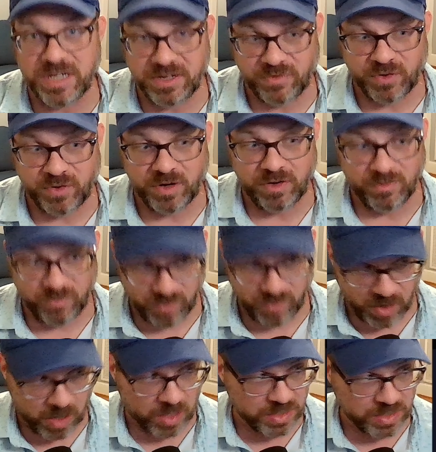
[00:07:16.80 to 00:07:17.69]
different
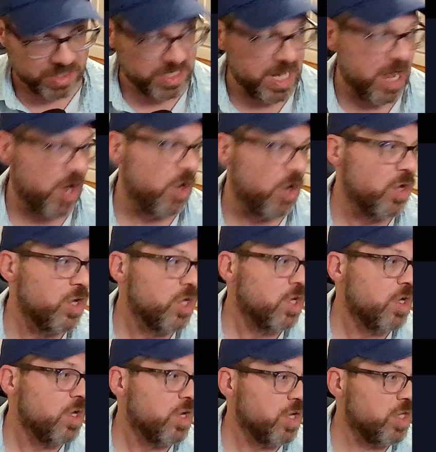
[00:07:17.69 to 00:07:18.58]
vaults. Now,
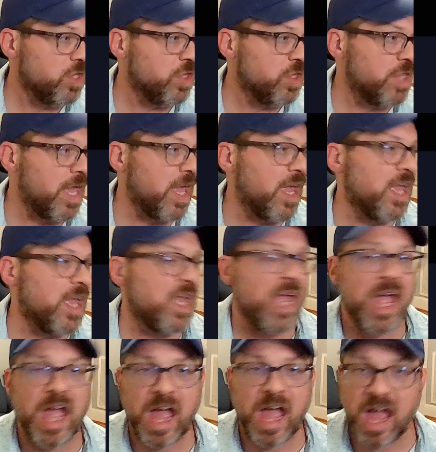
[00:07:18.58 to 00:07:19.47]

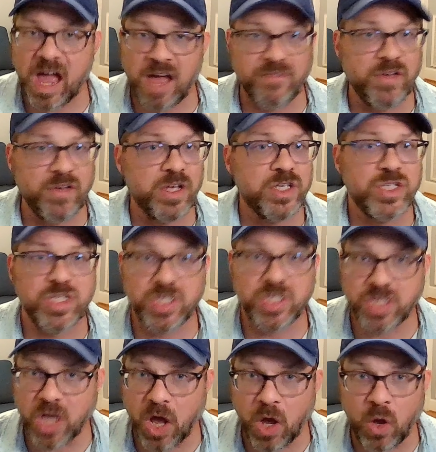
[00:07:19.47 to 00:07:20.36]
they have
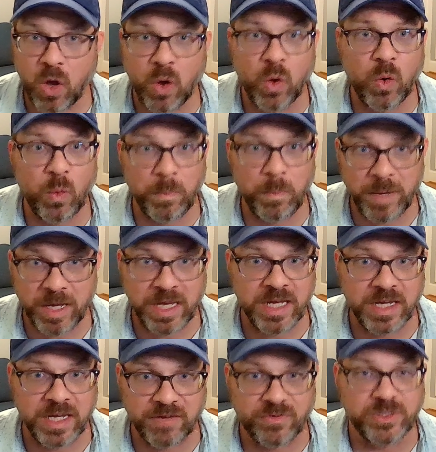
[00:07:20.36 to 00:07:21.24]
so
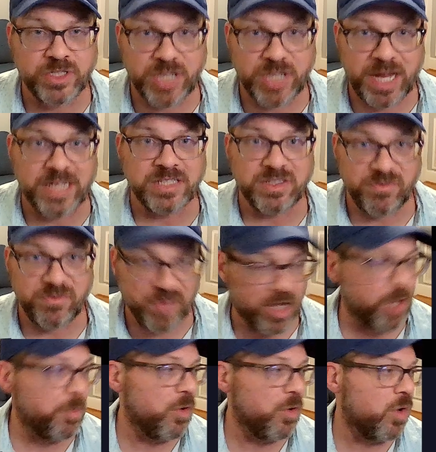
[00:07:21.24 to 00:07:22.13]
many different chains
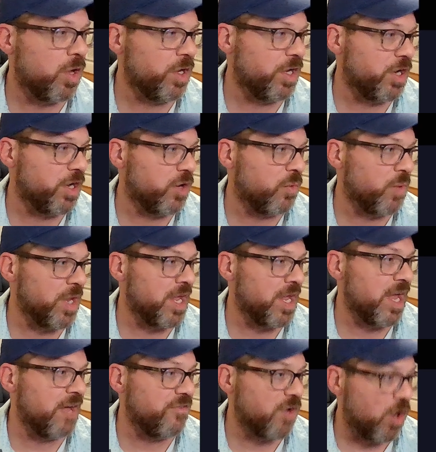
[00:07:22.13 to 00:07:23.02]
available on here. We
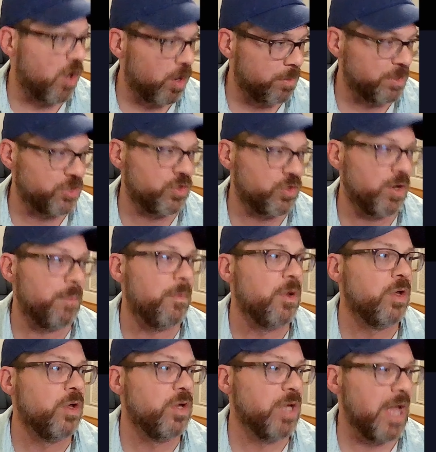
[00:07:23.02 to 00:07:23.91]
have Arbitrum,
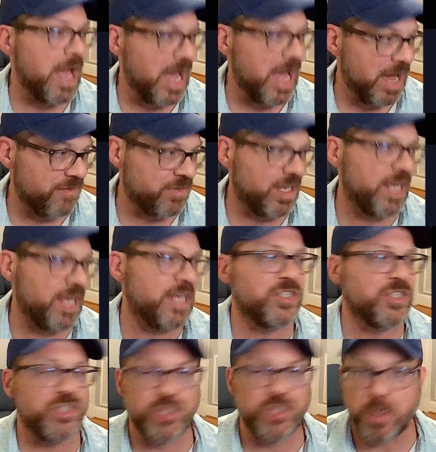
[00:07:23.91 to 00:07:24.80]

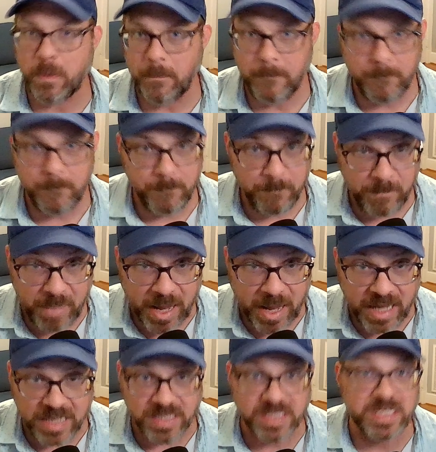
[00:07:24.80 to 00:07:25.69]
Avalanche,
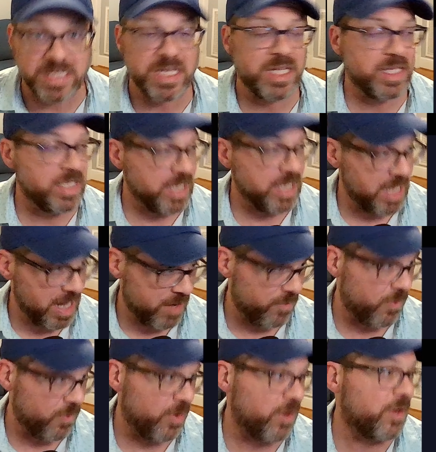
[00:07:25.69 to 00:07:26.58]
Base
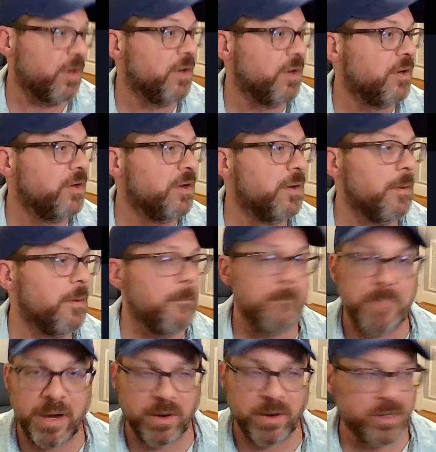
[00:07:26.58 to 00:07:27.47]
Network,
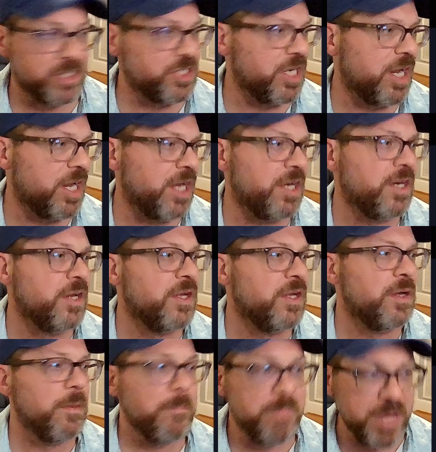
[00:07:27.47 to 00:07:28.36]
Barachain,
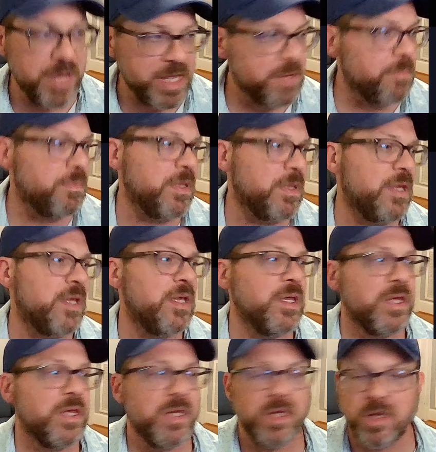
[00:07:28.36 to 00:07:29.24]

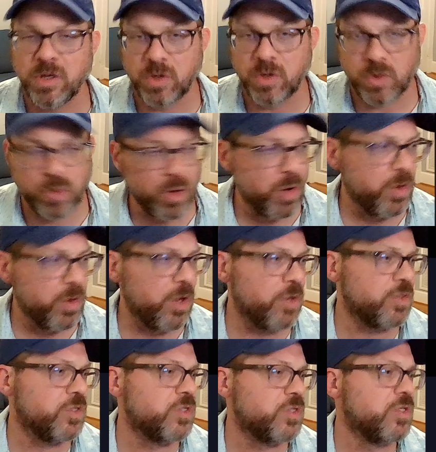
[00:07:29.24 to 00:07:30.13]
BNB,
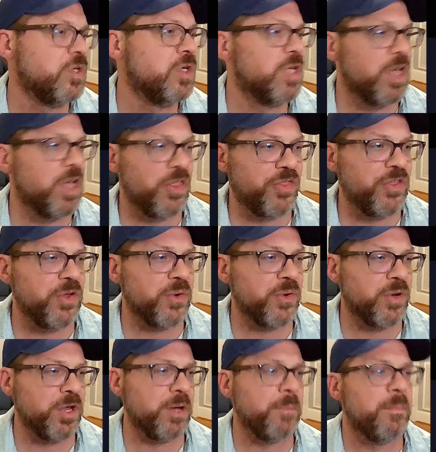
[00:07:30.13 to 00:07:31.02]
Kronos,
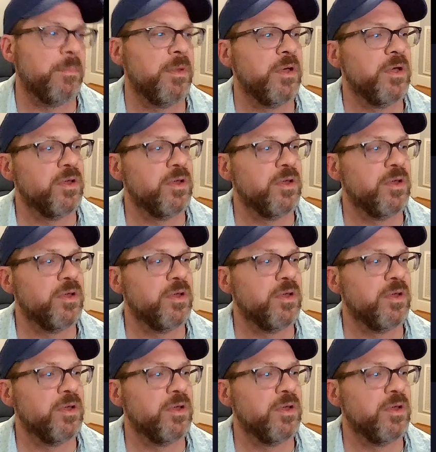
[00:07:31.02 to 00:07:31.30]
Ethereum,